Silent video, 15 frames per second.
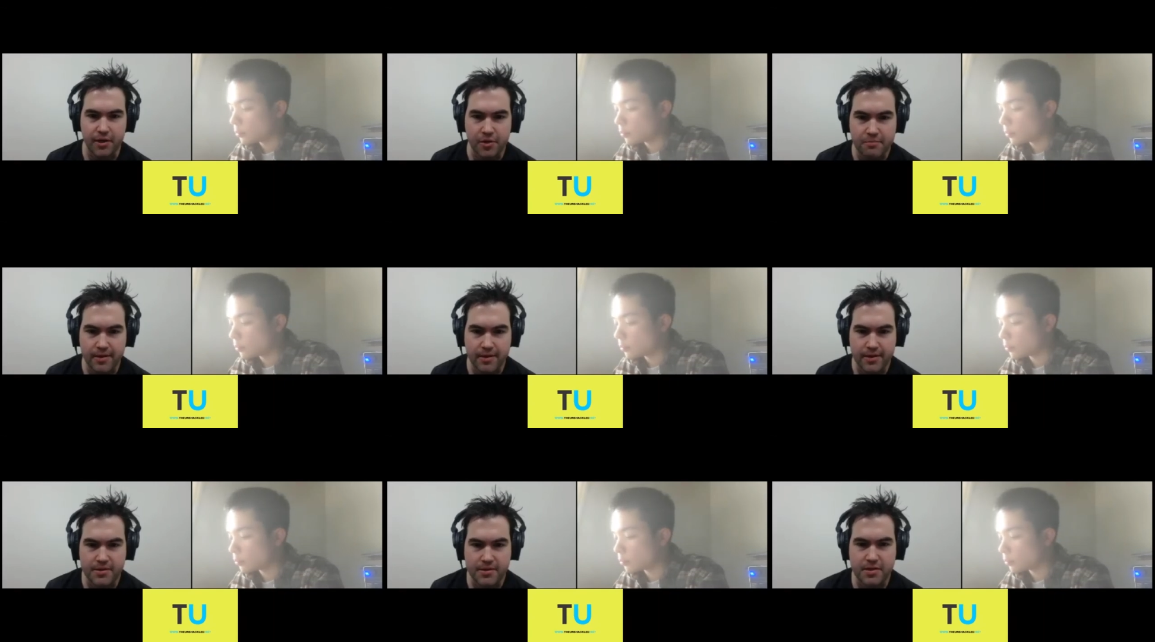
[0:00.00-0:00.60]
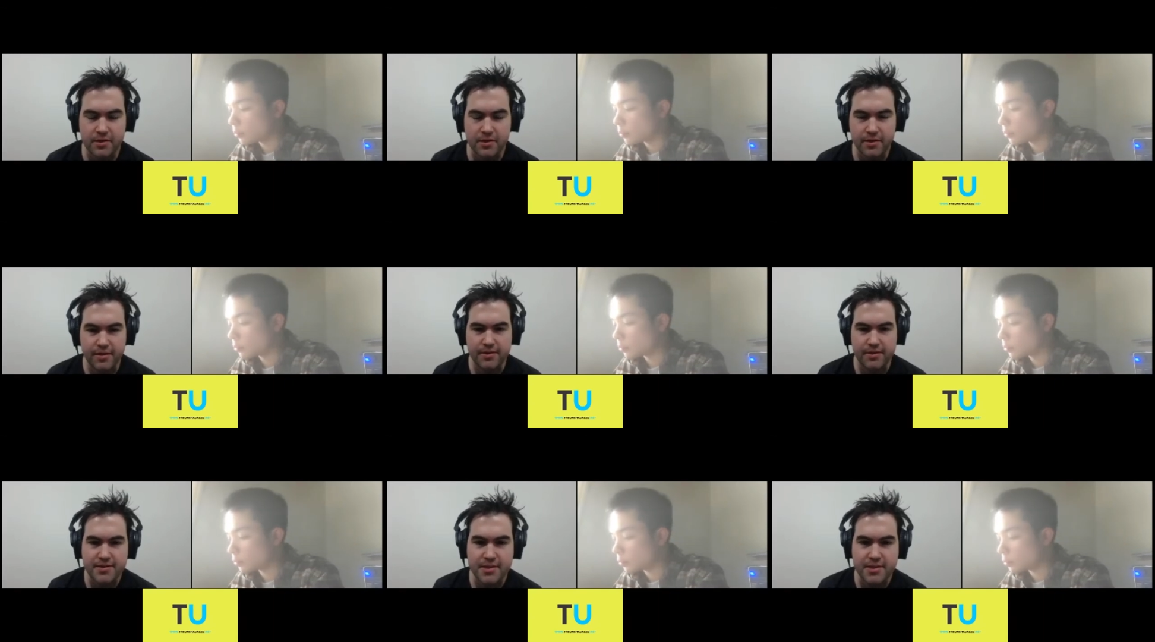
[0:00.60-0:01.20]
Speaker 1: bit to
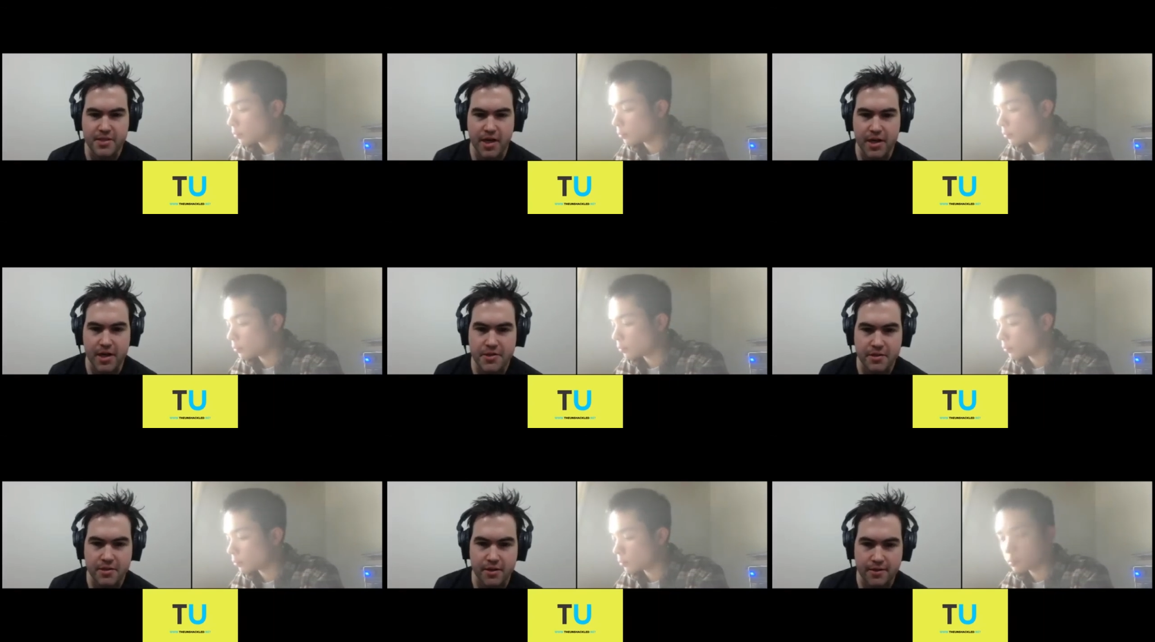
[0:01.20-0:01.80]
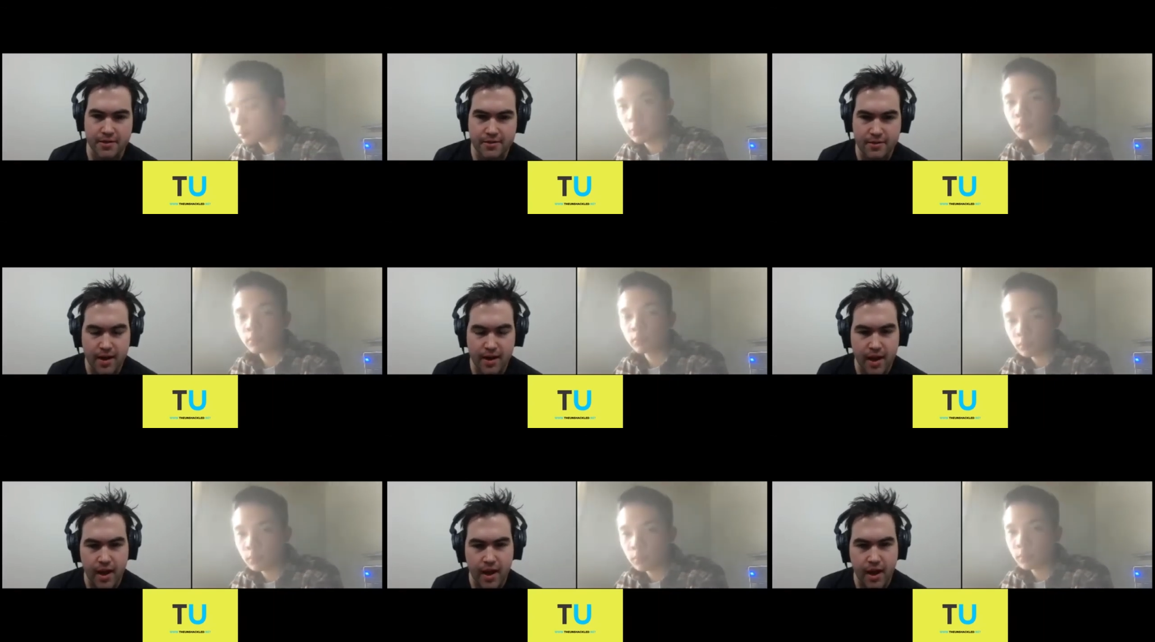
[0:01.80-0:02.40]
to change it.
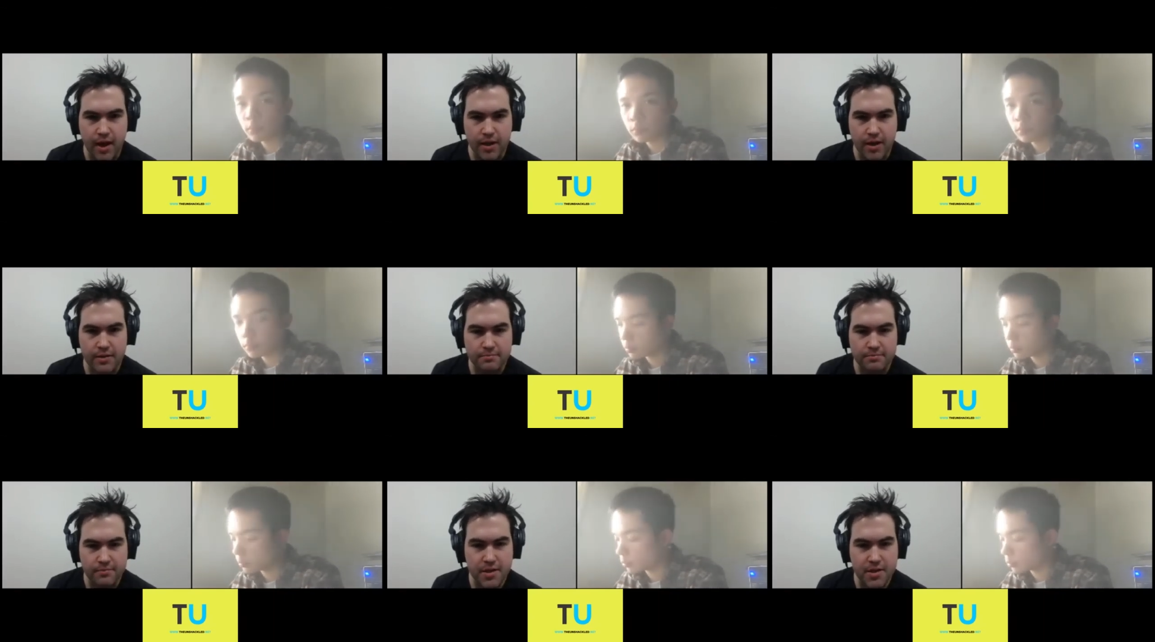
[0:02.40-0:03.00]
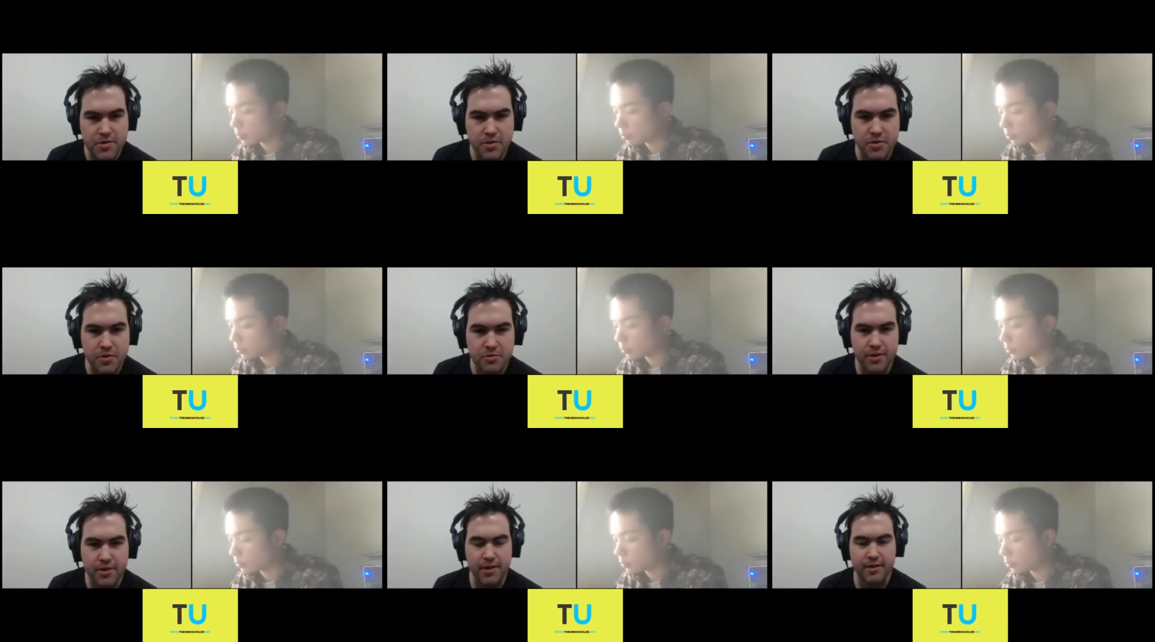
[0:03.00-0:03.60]
Um, that's all
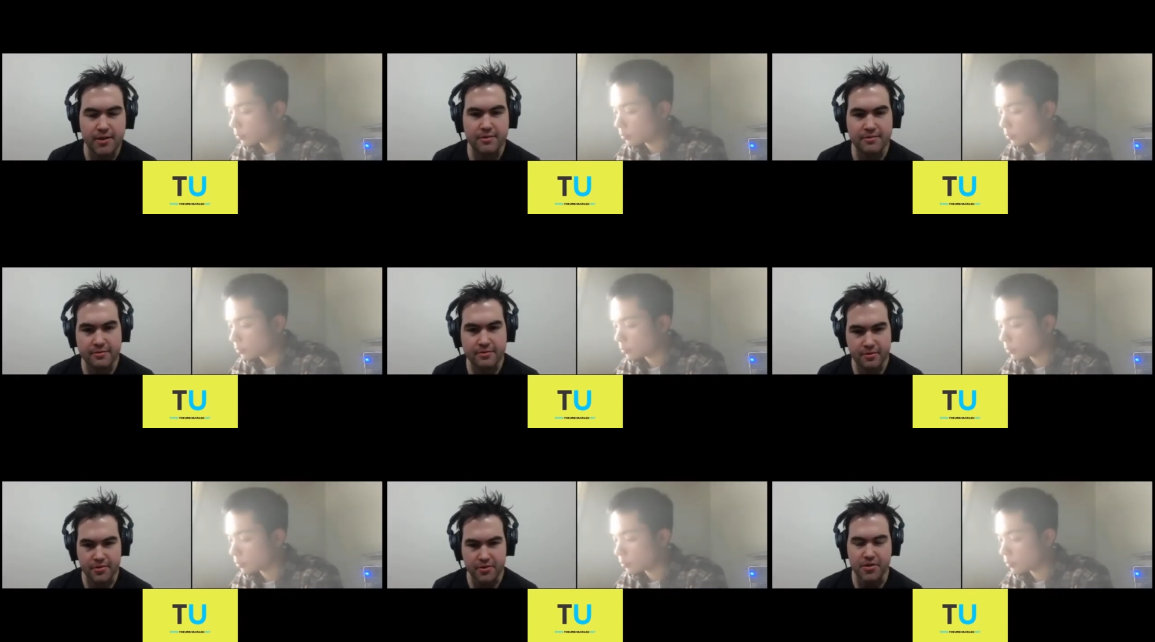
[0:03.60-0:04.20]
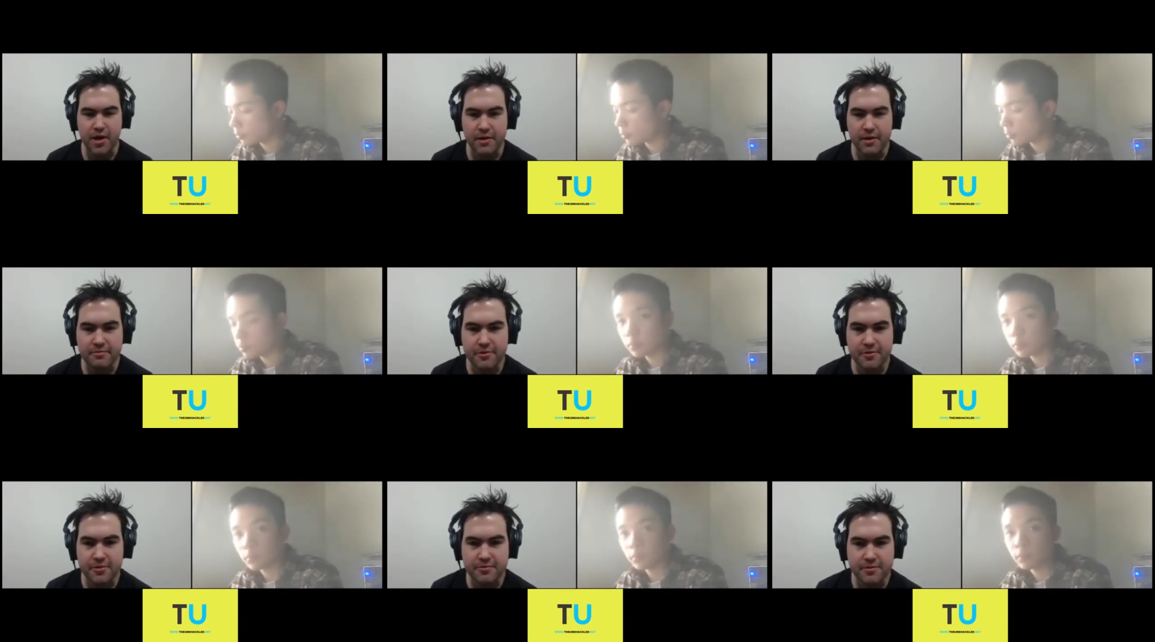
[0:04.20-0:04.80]
we've got time
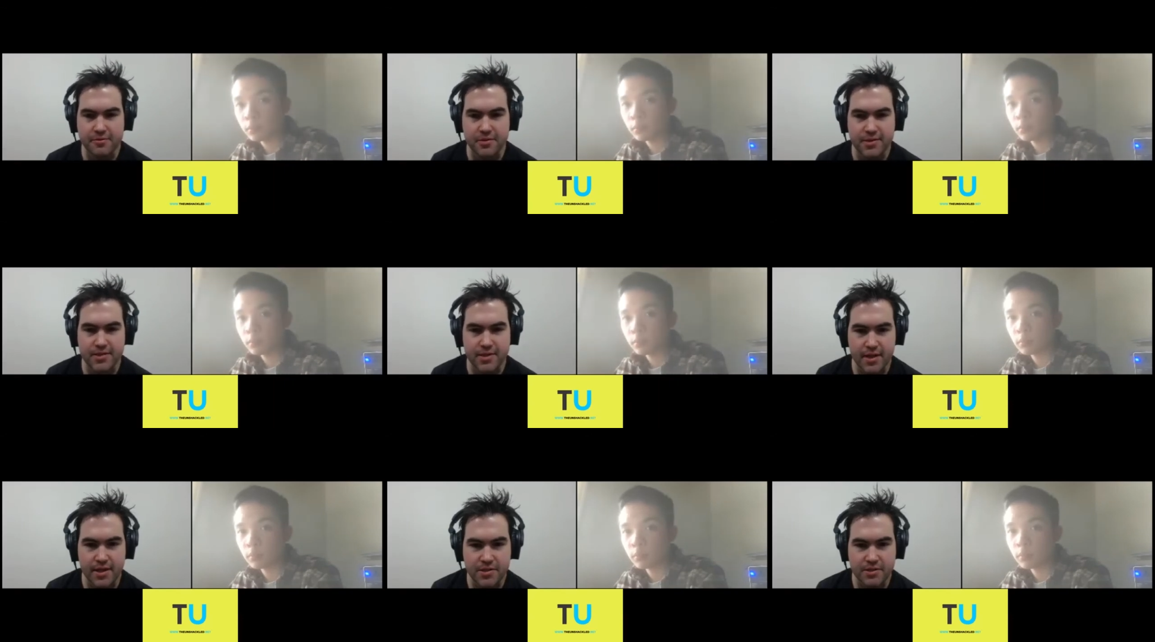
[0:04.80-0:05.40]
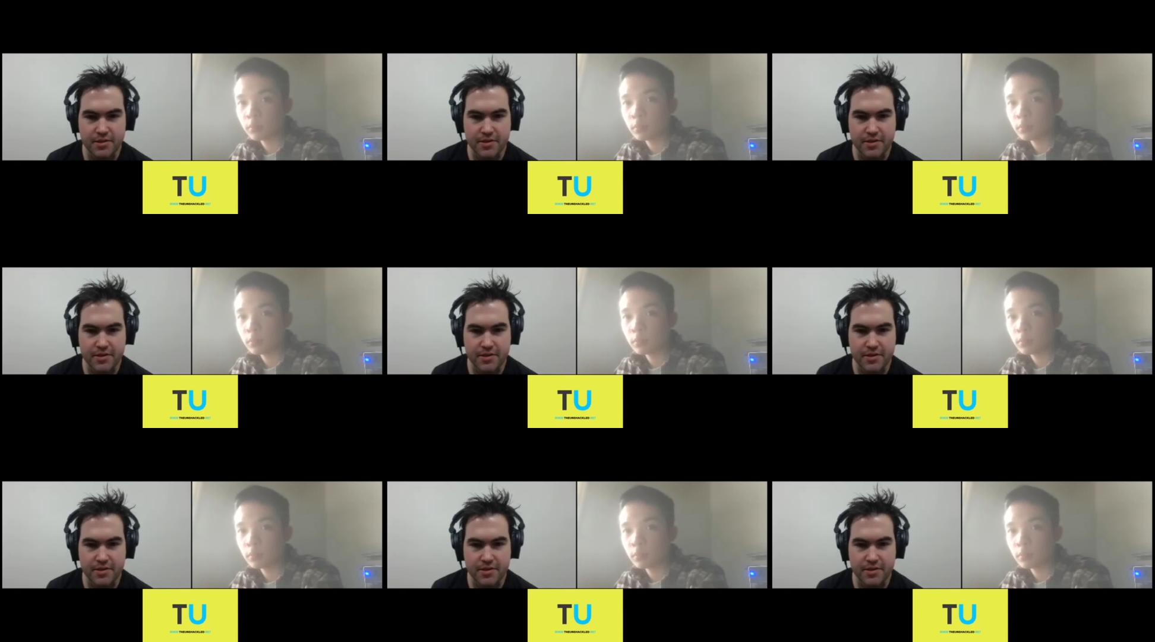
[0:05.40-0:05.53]
for for today's show.